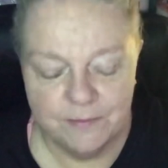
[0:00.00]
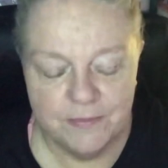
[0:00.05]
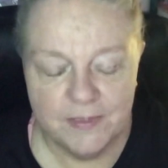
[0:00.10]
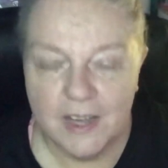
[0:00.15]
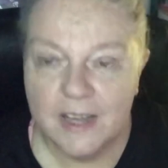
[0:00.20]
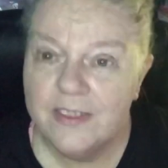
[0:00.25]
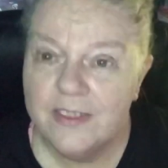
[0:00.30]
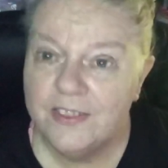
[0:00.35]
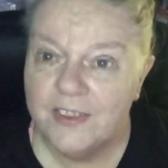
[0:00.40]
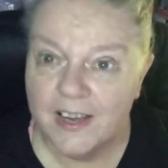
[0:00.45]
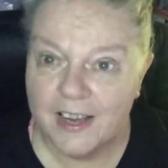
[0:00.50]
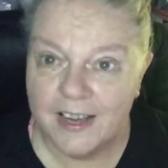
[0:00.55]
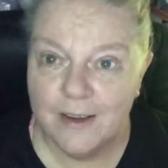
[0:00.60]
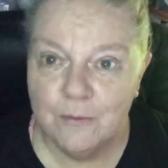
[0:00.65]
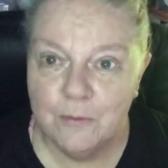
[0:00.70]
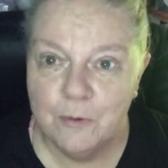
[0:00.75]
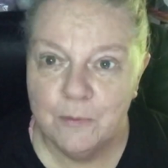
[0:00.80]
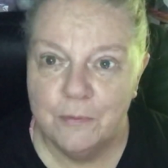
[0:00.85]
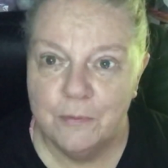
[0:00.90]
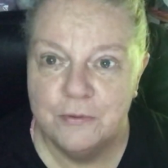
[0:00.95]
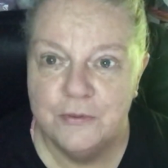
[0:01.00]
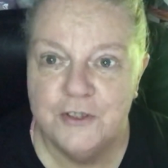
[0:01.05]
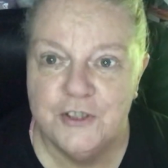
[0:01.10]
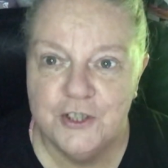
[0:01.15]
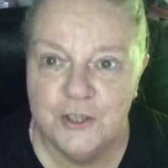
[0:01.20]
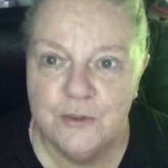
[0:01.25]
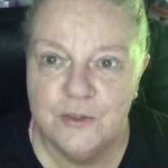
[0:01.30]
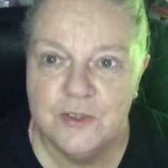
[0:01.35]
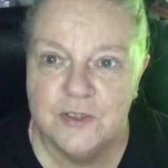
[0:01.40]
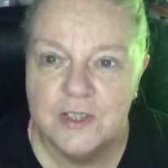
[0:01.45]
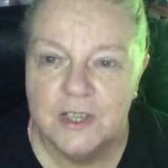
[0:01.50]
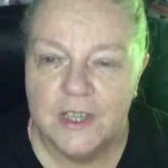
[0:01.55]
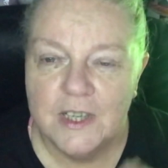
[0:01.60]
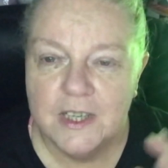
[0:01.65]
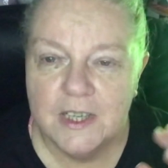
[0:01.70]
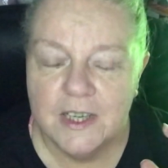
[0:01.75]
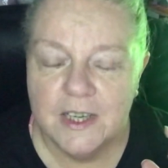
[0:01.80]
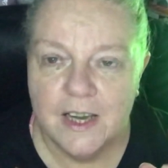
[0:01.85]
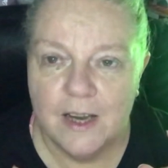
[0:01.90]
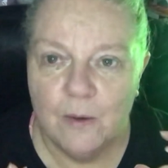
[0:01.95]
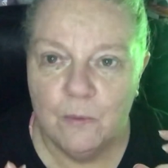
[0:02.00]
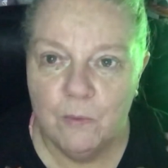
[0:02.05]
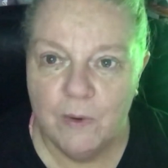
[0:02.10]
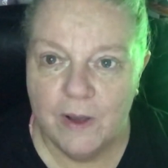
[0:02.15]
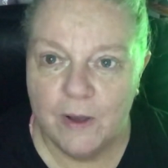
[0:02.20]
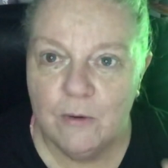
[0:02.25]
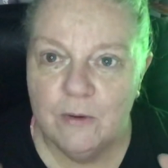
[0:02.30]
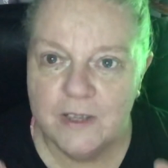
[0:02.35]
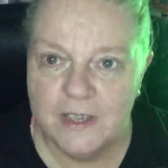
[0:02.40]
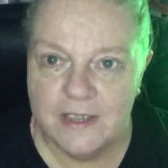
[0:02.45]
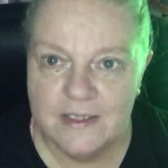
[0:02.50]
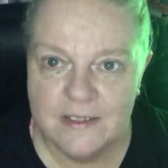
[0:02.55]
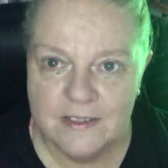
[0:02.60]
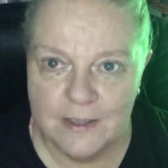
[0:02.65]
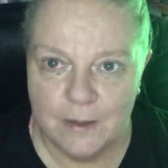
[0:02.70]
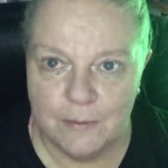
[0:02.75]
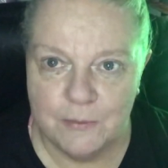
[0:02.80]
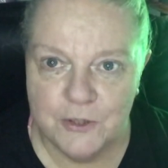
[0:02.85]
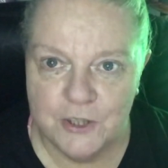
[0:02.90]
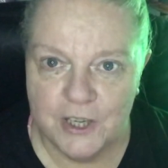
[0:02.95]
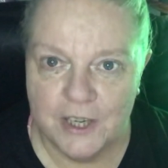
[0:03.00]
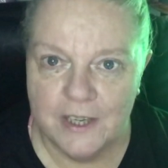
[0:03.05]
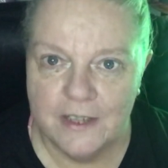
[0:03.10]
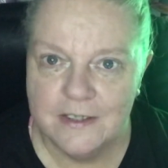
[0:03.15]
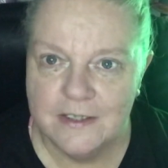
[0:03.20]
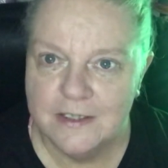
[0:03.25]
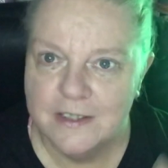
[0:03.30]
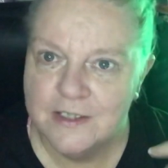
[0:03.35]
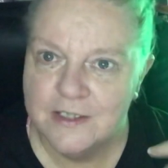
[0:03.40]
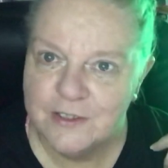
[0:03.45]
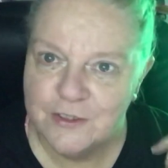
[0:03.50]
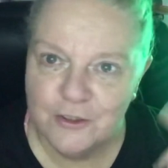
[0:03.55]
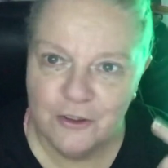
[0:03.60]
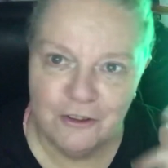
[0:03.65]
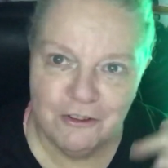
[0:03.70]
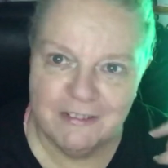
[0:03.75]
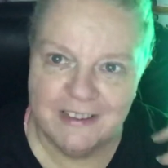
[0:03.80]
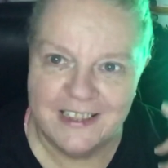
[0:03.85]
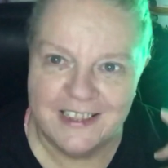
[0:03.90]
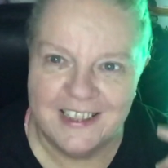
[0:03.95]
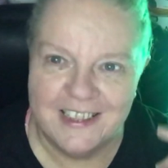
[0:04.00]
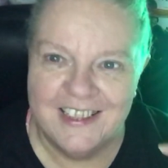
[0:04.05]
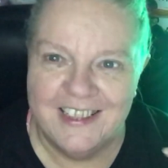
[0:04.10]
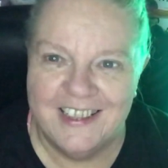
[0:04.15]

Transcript: and that will produce a well lit subject that's not green.